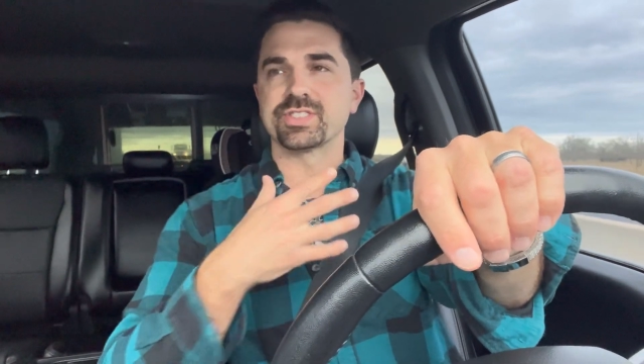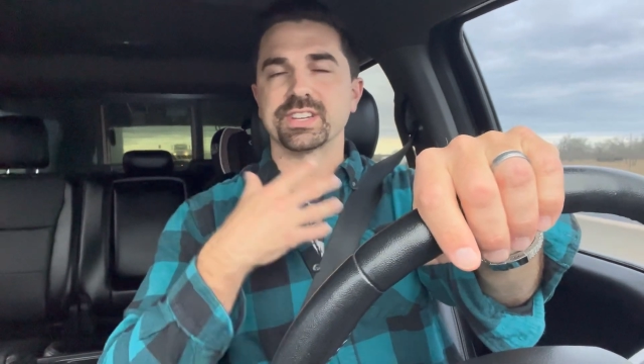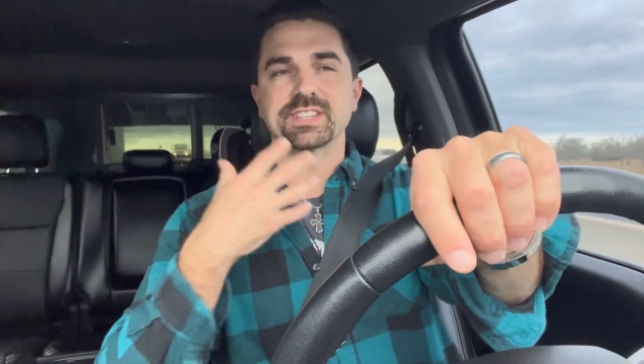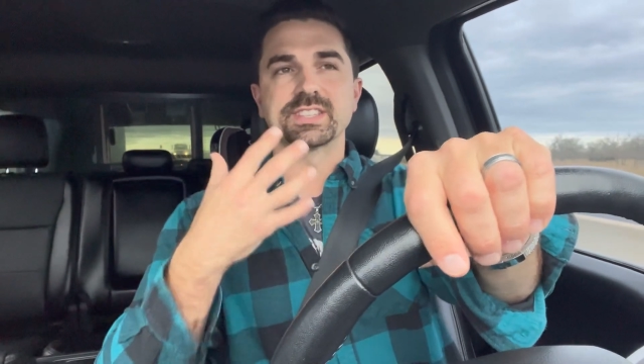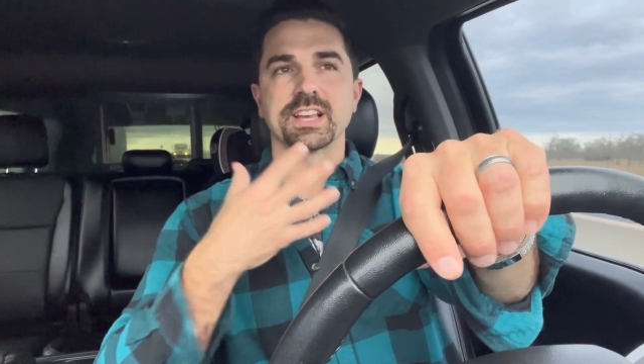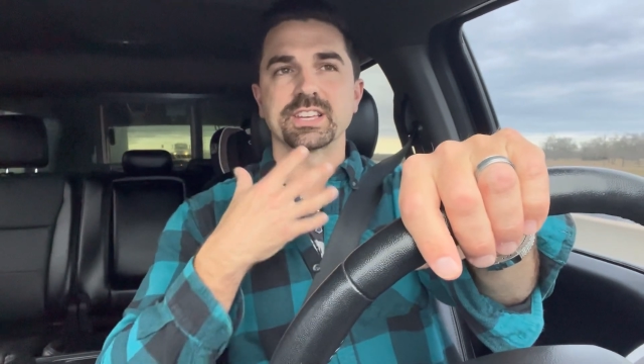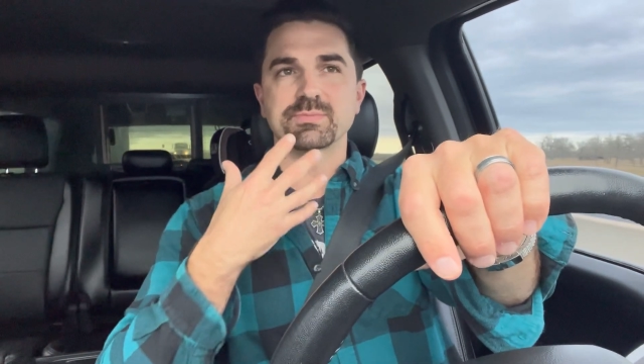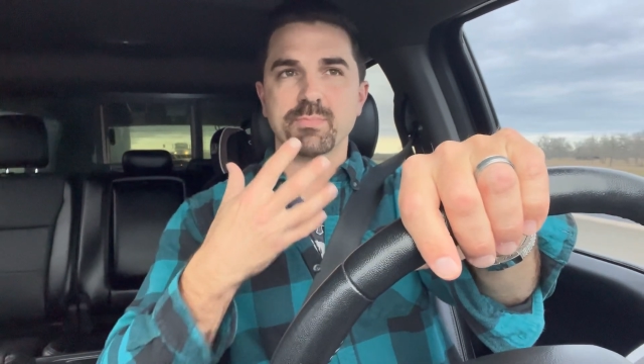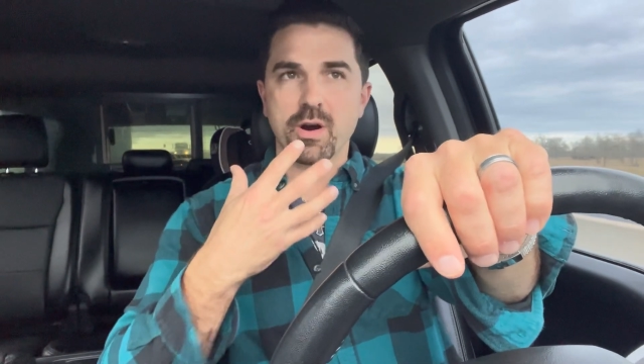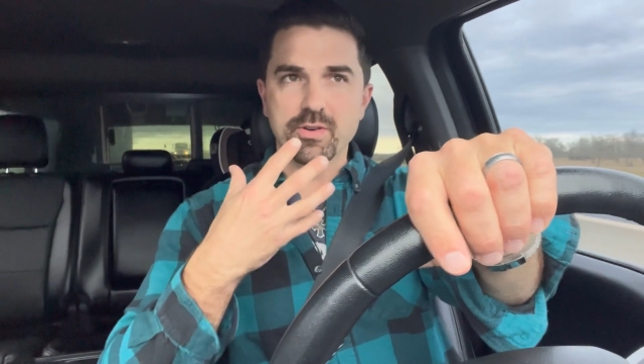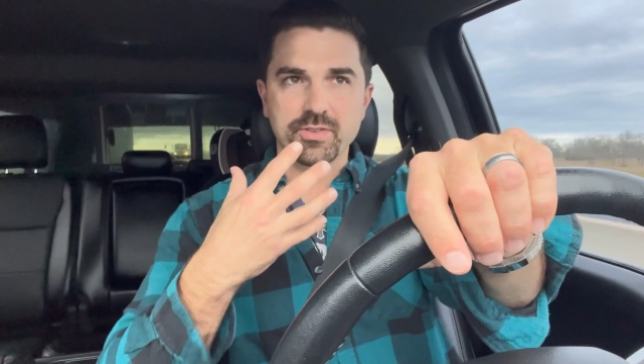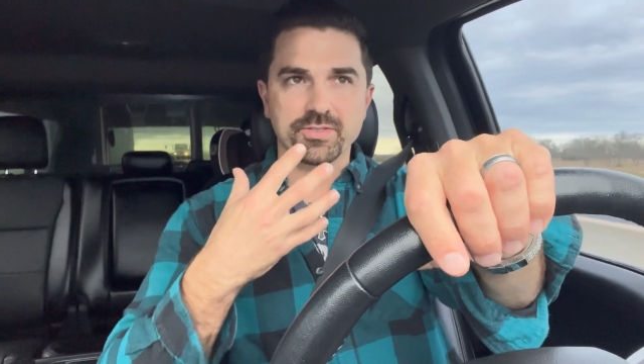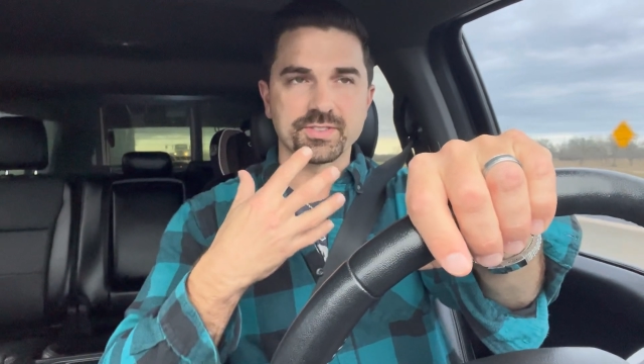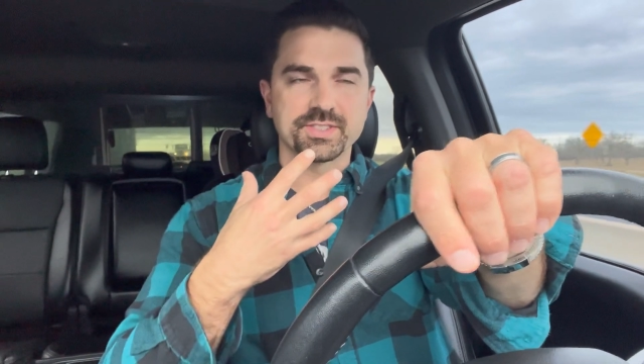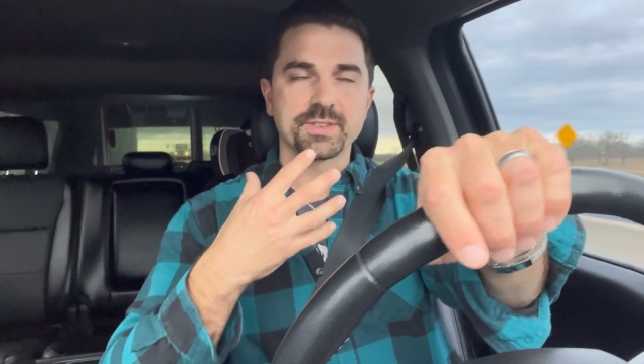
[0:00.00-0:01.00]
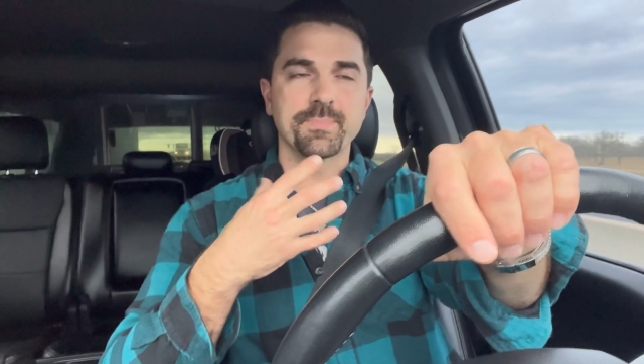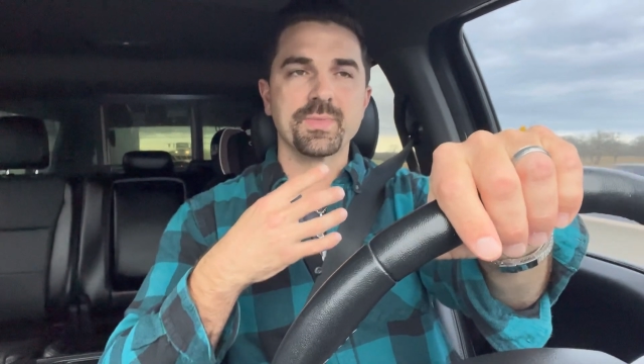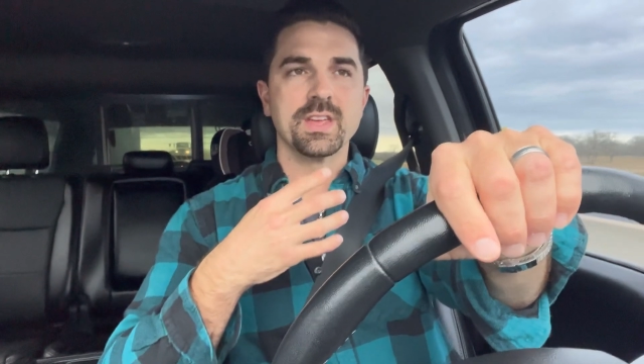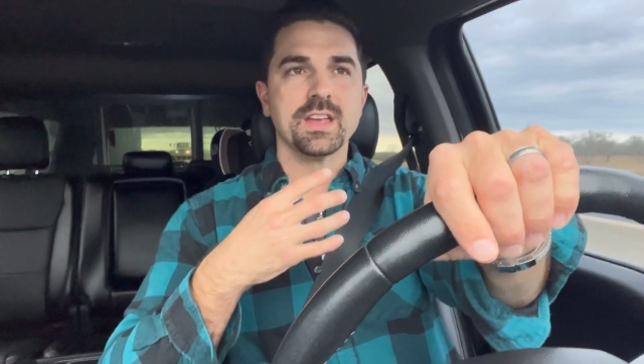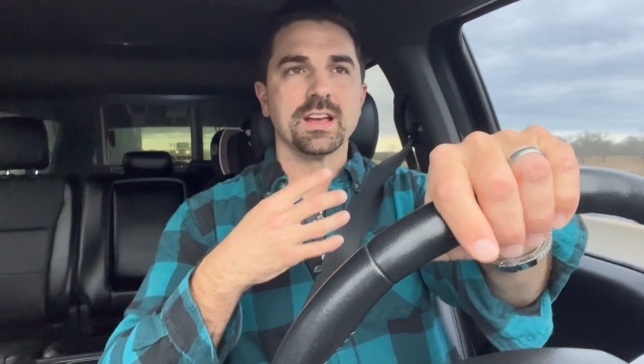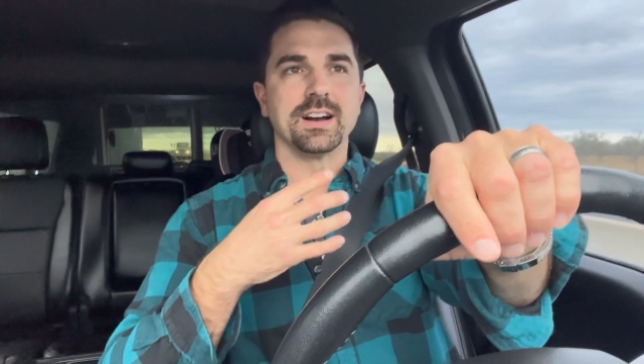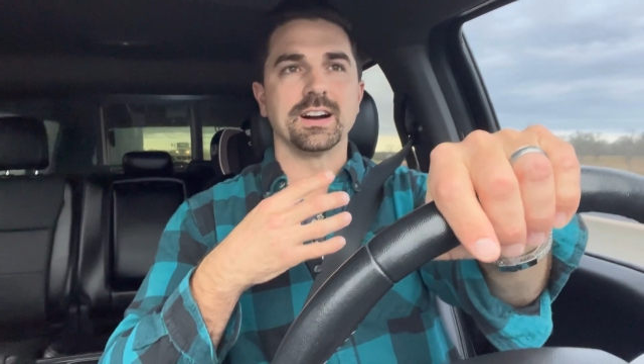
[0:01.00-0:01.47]
Success Motors,
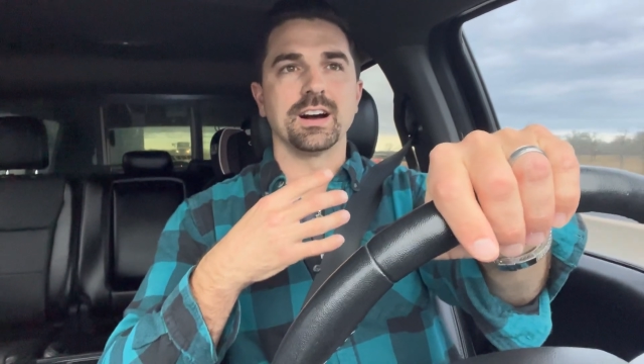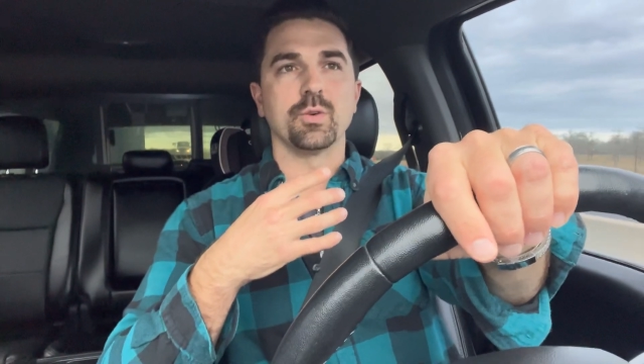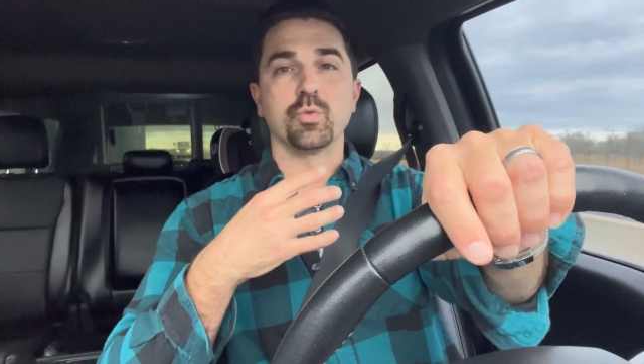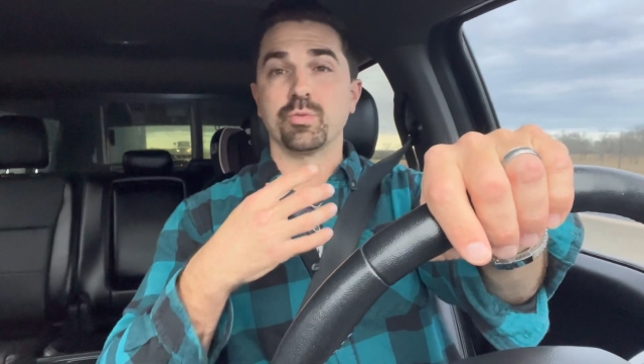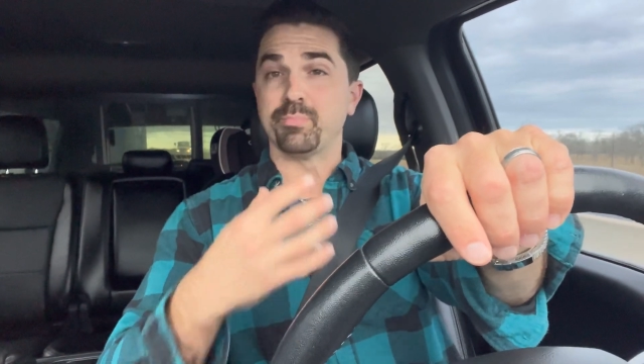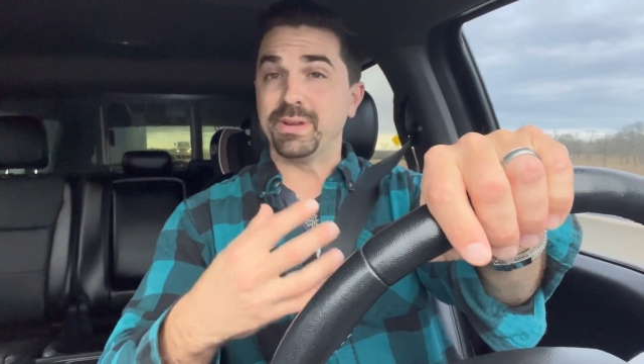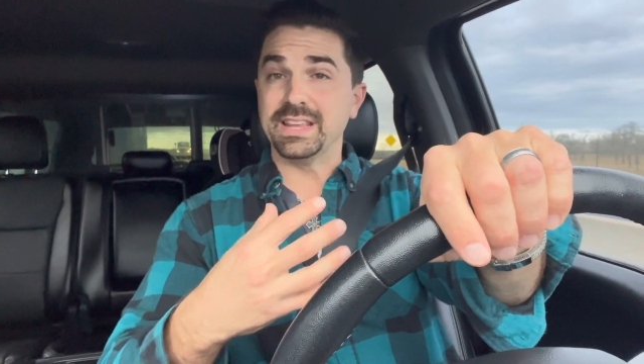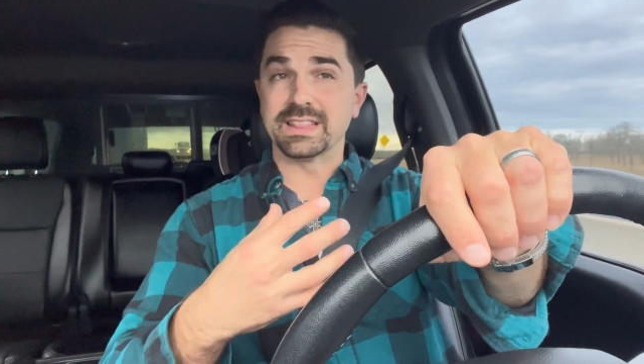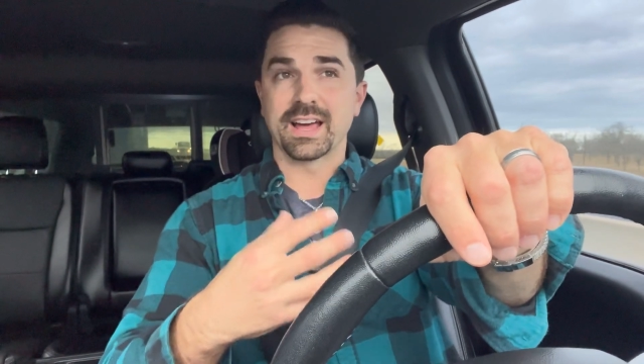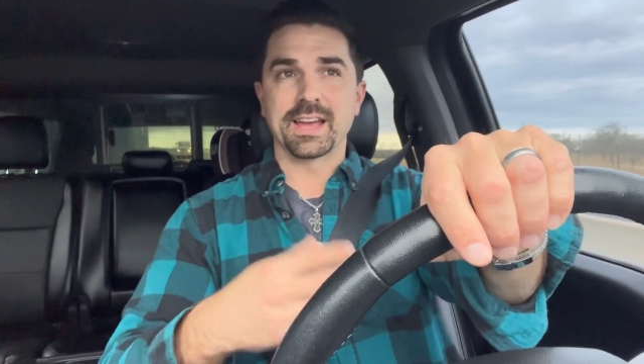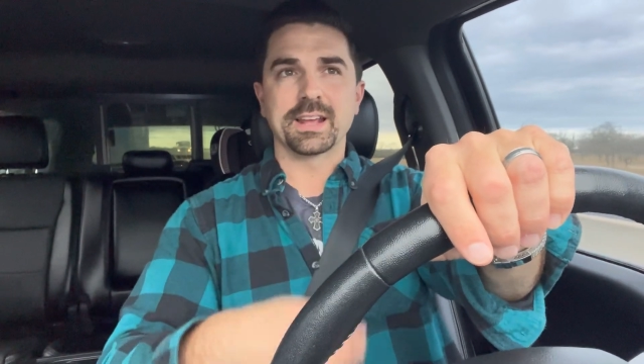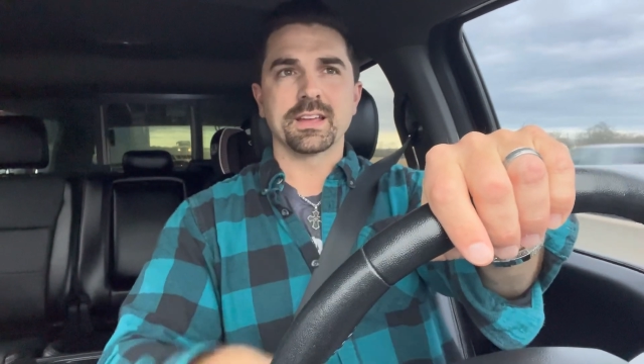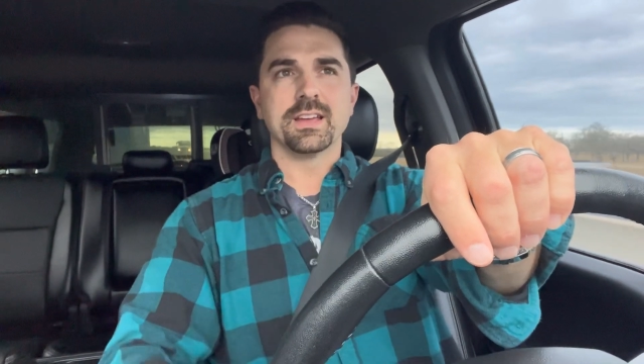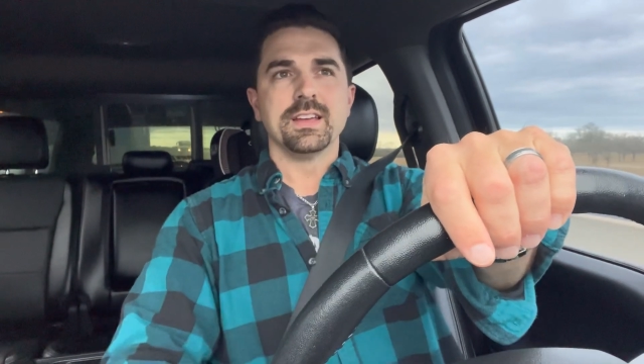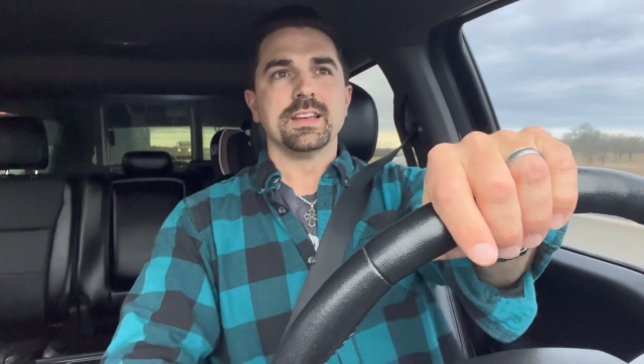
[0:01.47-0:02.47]
would be like.